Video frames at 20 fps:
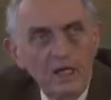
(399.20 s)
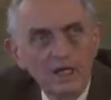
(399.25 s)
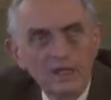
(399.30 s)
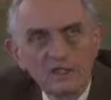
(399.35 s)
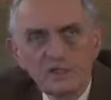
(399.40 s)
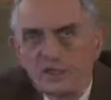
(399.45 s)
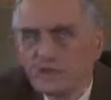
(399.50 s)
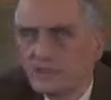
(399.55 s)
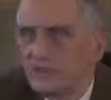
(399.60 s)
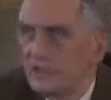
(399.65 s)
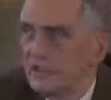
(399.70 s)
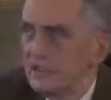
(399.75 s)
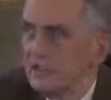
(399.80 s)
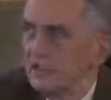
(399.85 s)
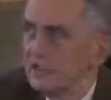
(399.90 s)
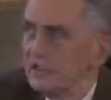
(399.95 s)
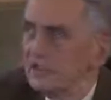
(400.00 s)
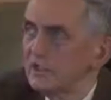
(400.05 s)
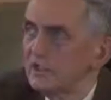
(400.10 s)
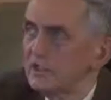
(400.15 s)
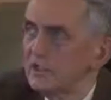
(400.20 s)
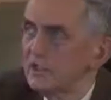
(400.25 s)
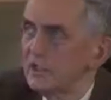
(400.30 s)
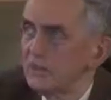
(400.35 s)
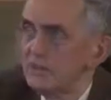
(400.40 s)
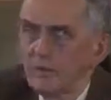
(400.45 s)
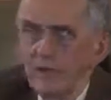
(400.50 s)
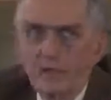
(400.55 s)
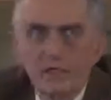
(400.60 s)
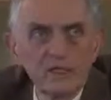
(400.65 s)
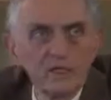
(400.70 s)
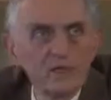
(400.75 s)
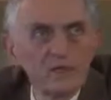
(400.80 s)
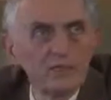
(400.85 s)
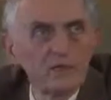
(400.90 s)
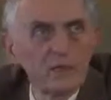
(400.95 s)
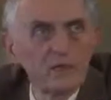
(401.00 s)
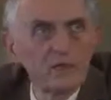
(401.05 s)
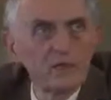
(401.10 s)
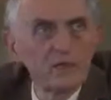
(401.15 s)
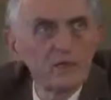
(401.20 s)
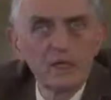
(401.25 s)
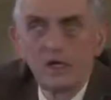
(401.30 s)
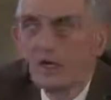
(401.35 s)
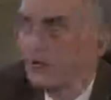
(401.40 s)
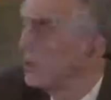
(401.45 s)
there is the debate about